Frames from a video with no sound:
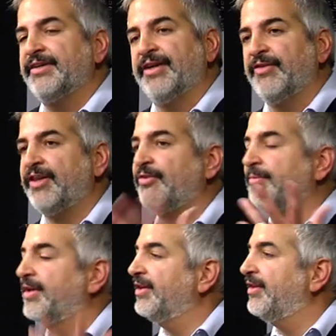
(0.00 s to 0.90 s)
everything from
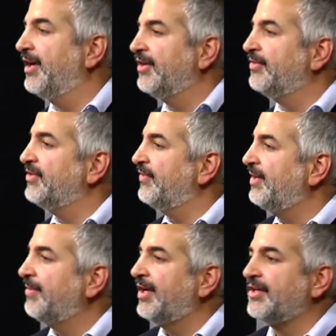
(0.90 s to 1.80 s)
the hundreds of
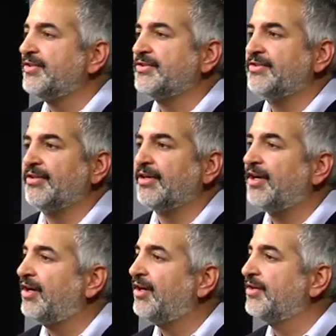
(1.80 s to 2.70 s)
emails to the
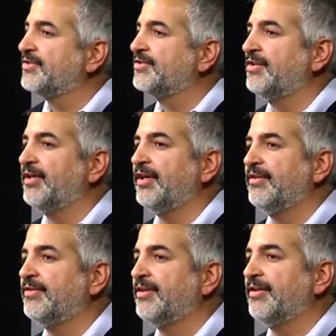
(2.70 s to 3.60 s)
calls to the
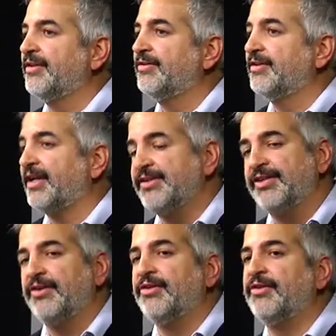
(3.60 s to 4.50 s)
like I
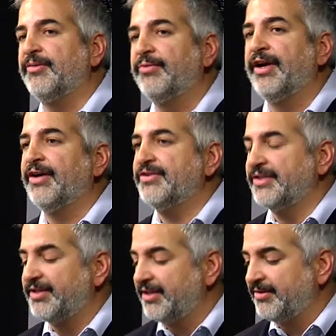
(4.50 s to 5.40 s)
said earlier, the prayers,
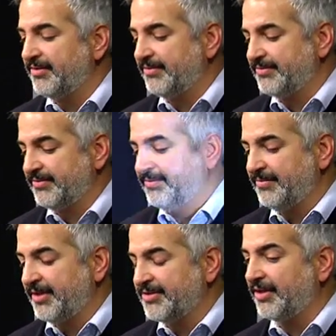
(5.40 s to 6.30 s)
and it
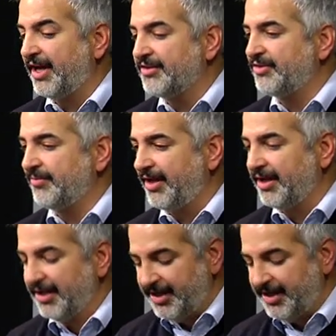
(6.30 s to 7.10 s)
means a lot to me.